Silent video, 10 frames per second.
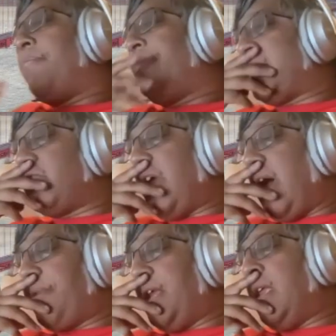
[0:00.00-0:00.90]
That's already
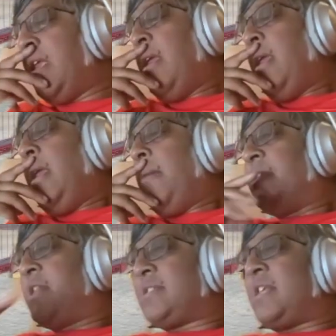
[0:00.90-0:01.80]
happening,
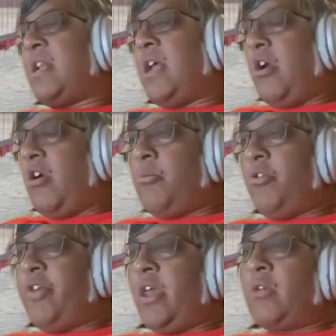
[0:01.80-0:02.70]
but that's not a heritable
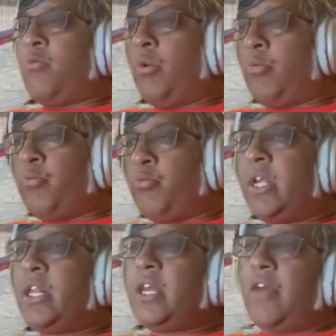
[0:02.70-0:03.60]
thing. What
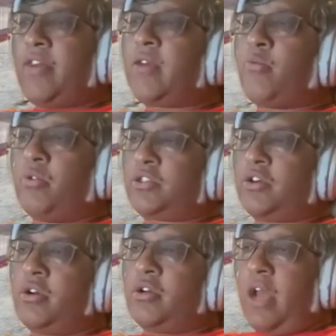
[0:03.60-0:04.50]
really I think will
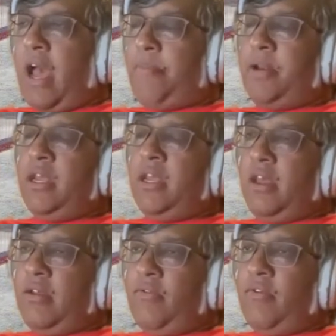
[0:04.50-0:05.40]
start happening
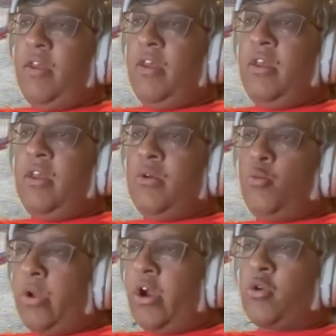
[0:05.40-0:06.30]
is
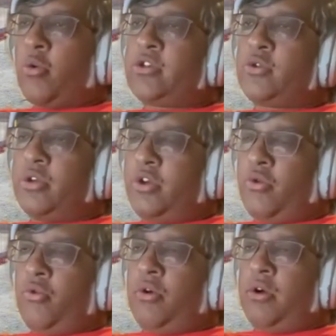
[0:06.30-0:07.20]
we are going to
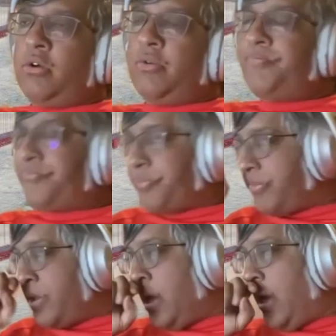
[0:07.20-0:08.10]
cure
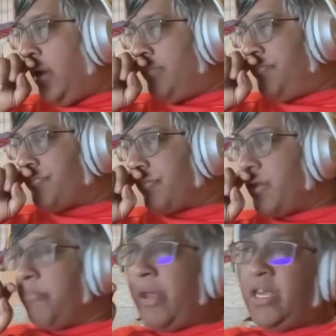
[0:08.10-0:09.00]

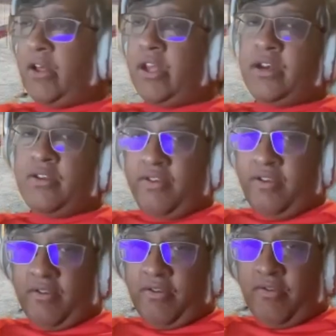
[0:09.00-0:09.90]
Mendelian
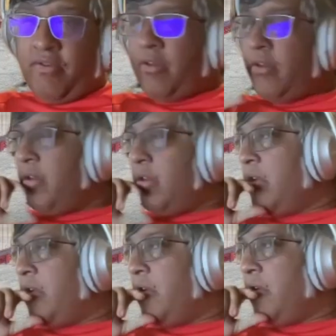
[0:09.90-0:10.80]
diseases,
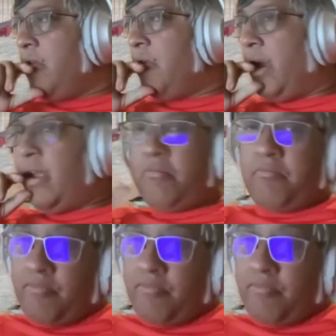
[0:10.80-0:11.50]
right?